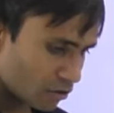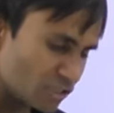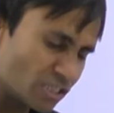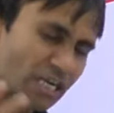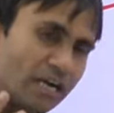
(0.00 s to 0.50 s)

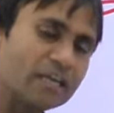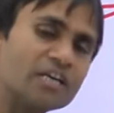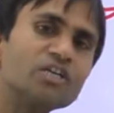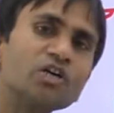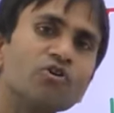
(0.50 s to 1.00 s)

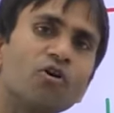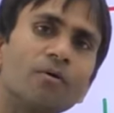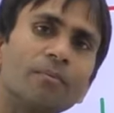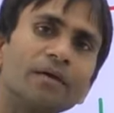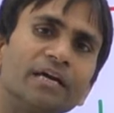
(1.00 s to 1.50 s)
concentration
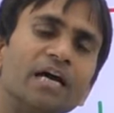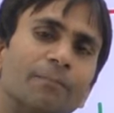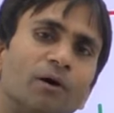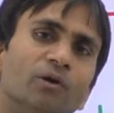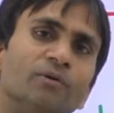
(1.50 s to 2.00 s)
of air
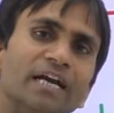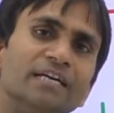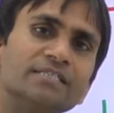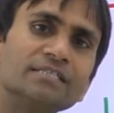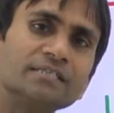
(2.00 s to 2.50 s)

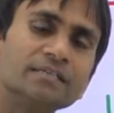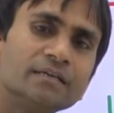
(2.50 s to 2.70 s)
pollutants.